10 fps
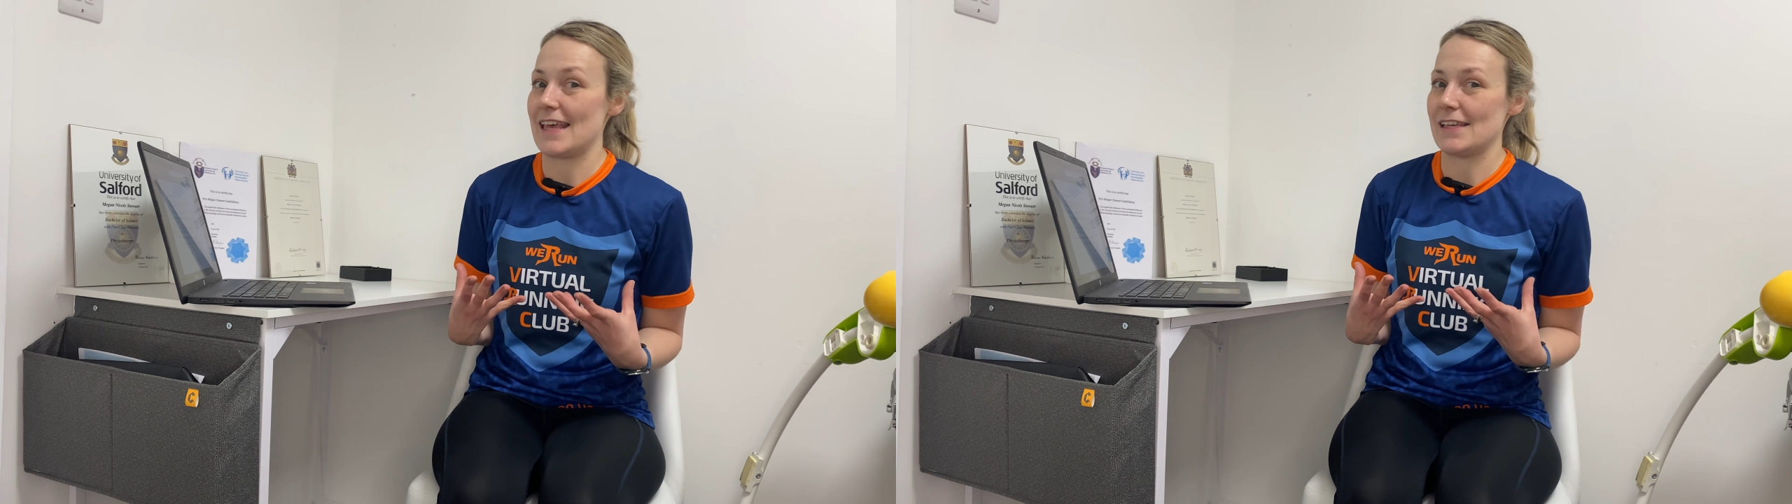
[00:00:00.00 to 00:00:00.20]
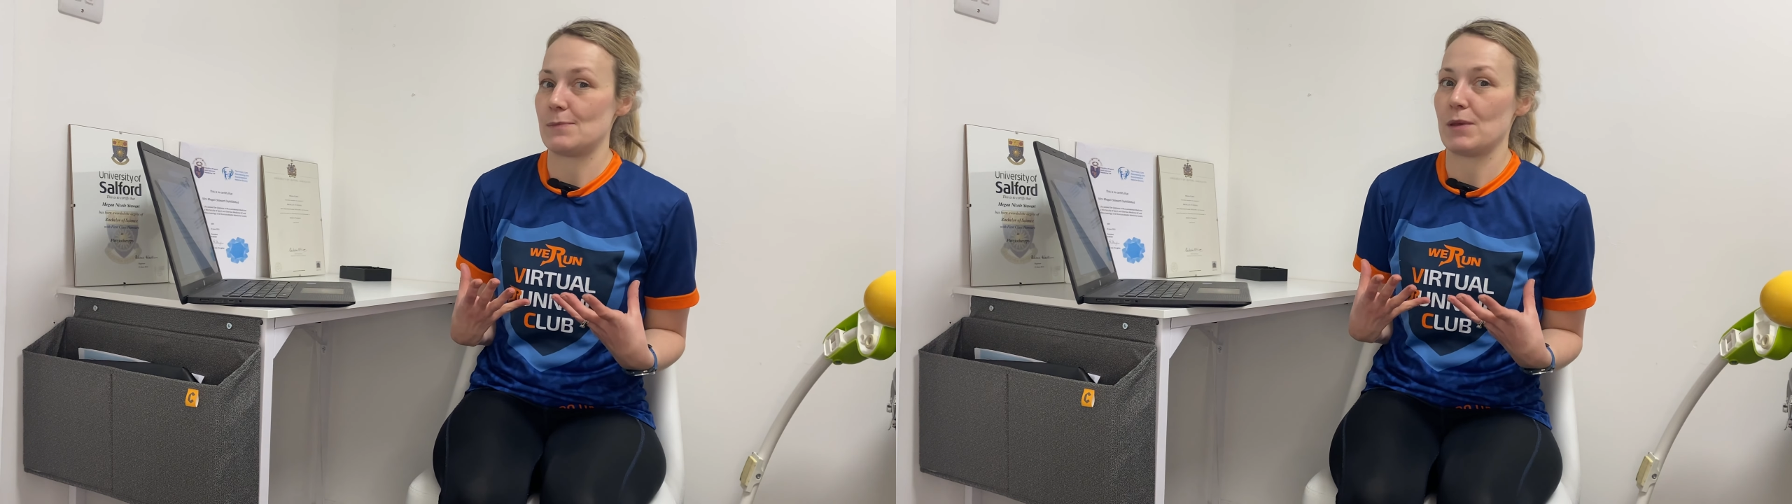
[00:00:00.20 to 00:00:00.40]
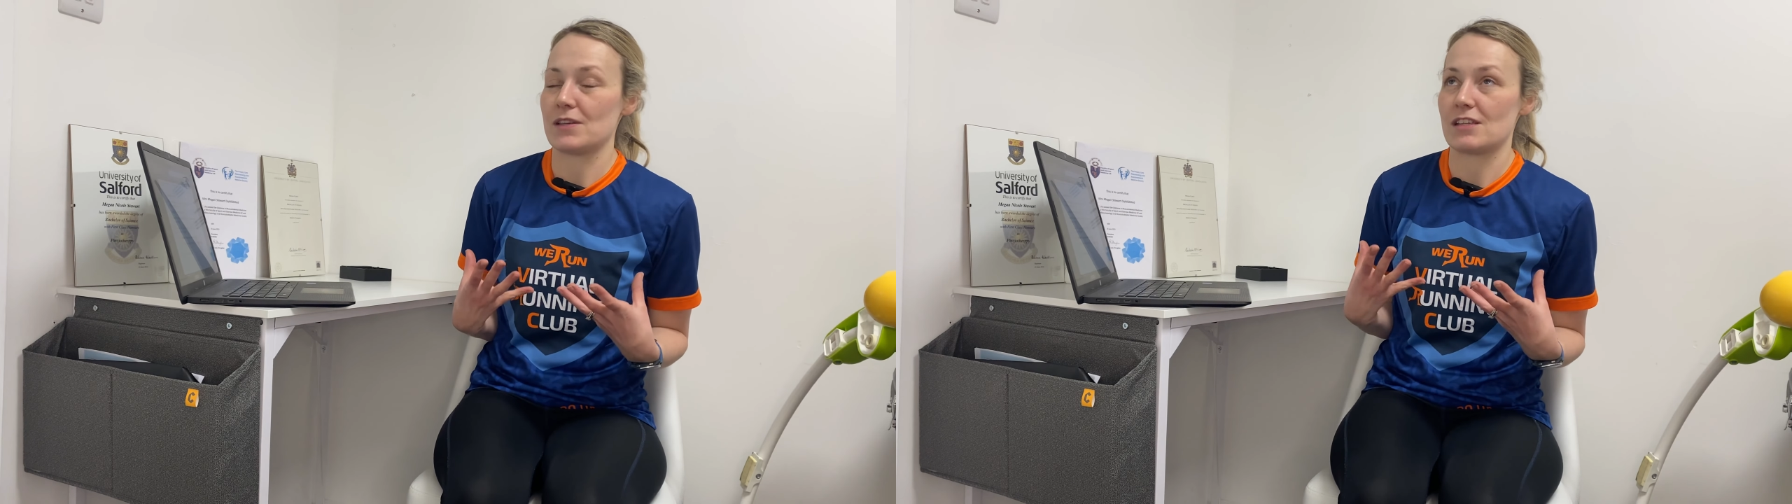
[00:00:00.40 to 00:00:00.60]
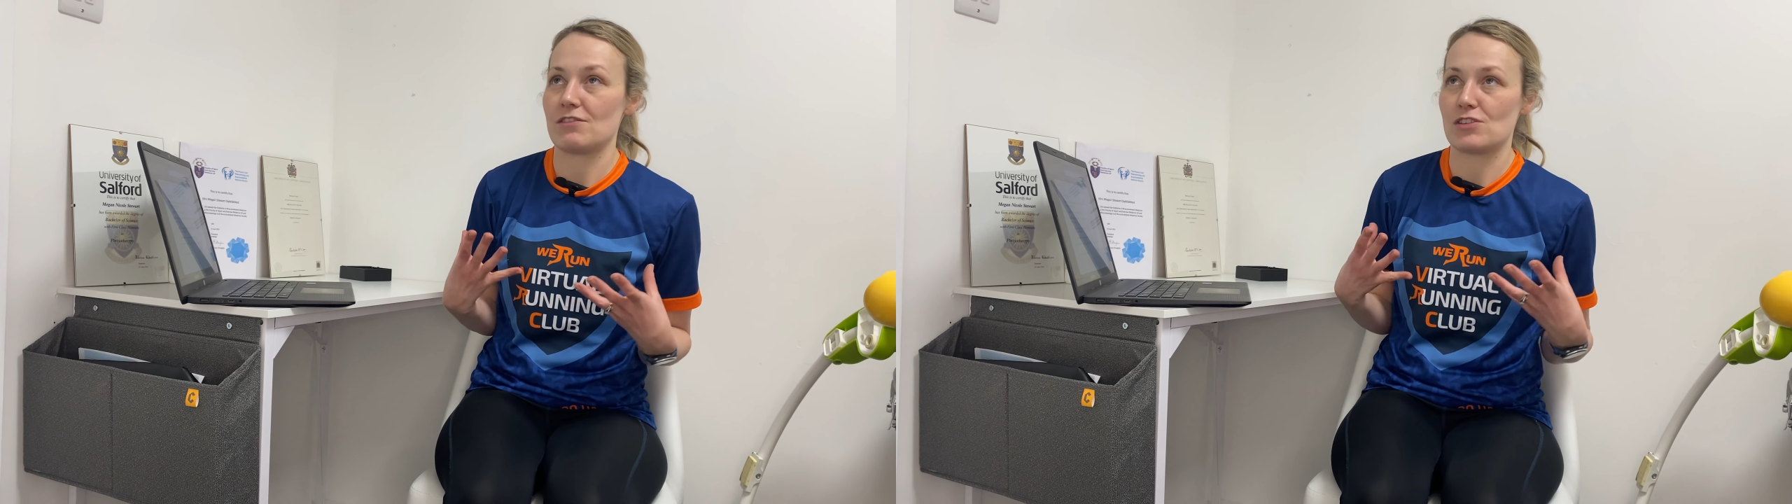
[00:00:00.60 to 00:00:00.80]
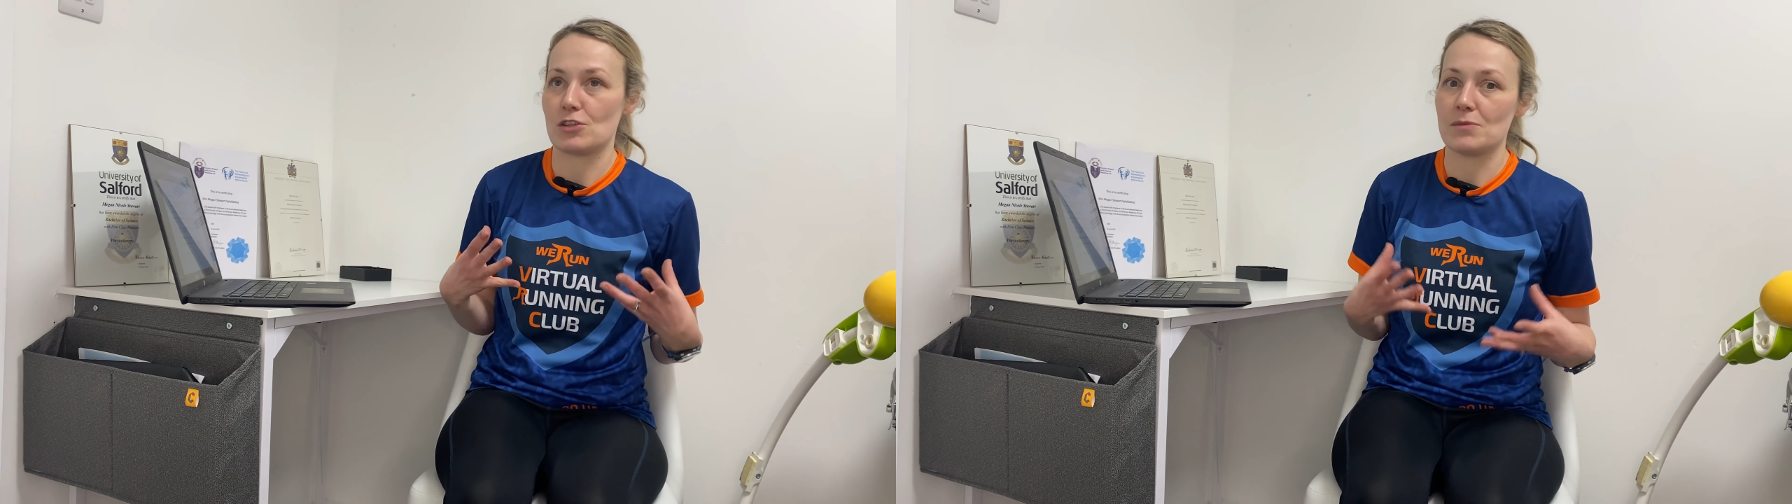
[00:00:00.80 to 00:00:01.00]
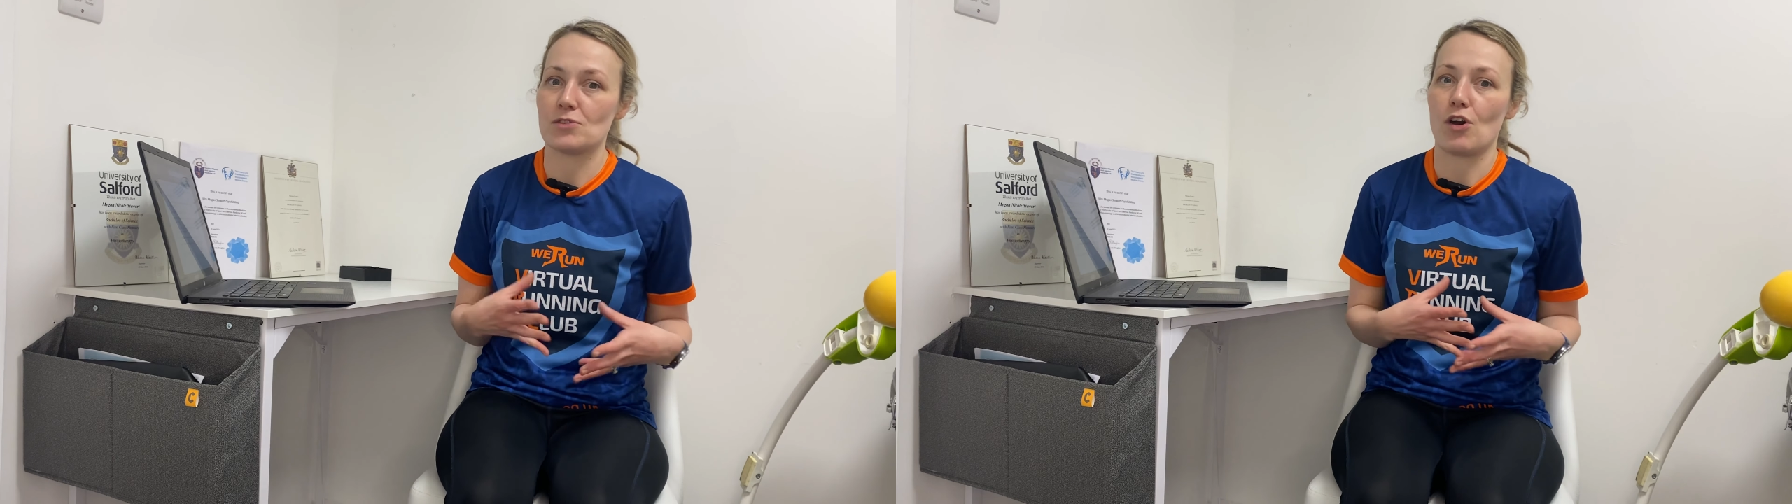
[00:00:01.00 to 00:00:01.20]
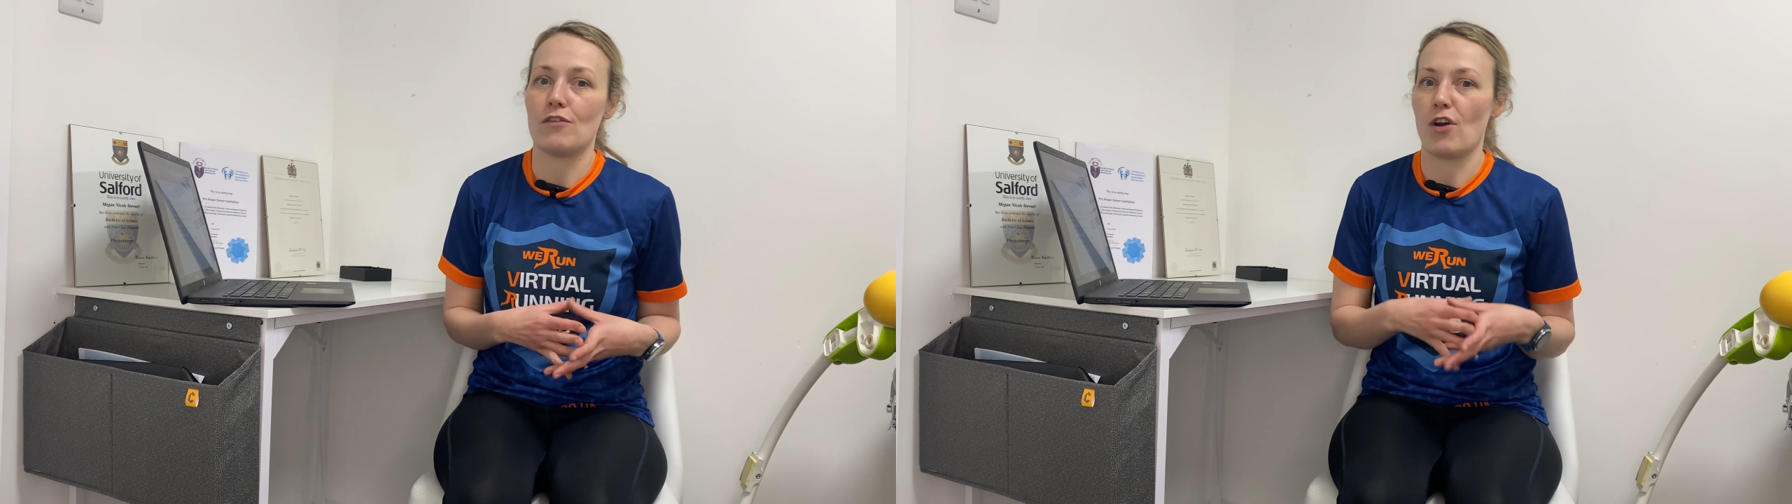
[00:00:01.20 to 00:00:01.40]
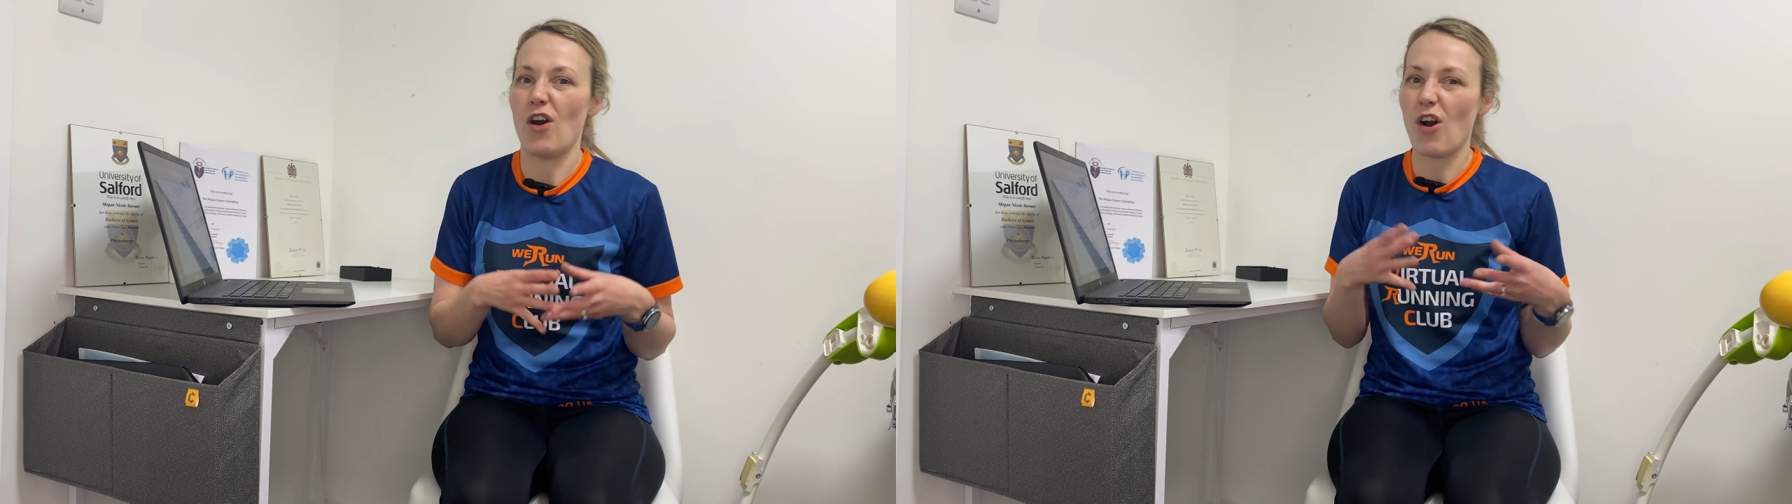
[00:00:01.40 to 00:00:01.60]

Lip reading: this because there is some sort of